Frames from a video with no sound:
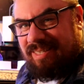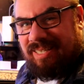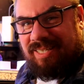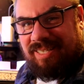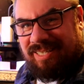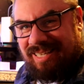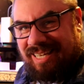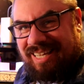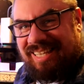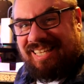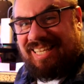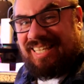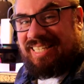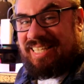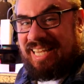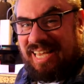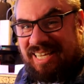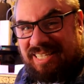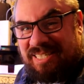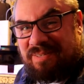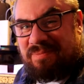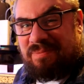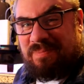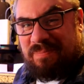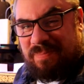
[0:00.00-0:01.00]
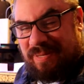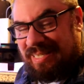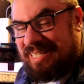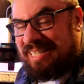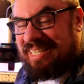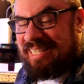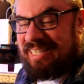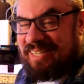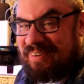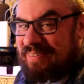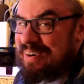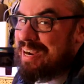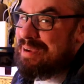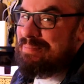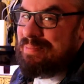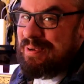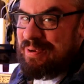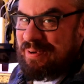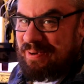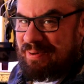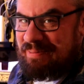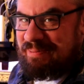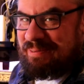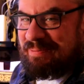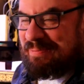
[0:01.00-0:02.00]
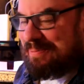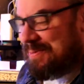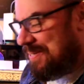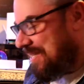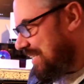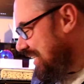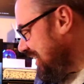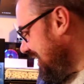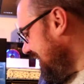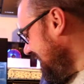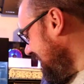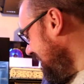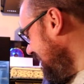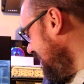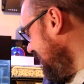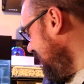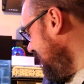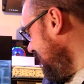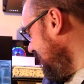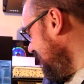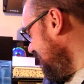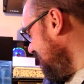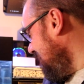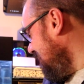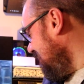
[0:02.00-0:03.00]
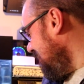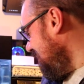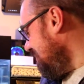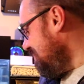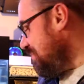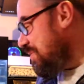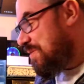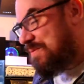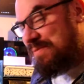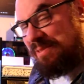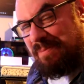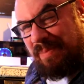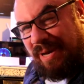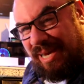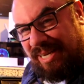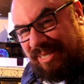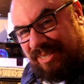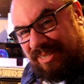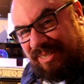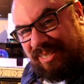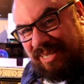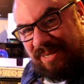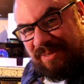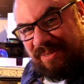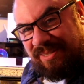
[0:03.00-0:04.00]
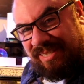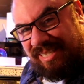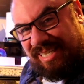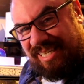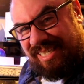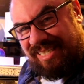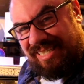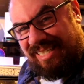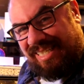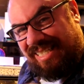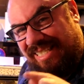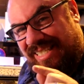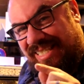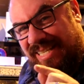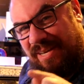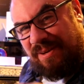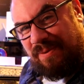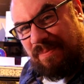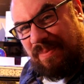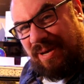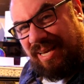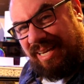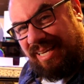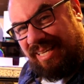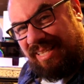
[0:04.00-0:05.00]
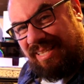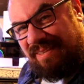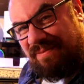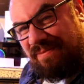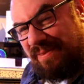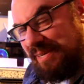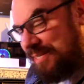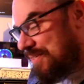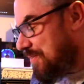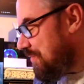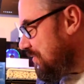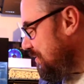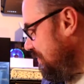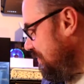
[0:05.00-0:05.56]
I did catch him beating the crap out of him one day. So I've moved the bichir downstairs. He's now back in the fish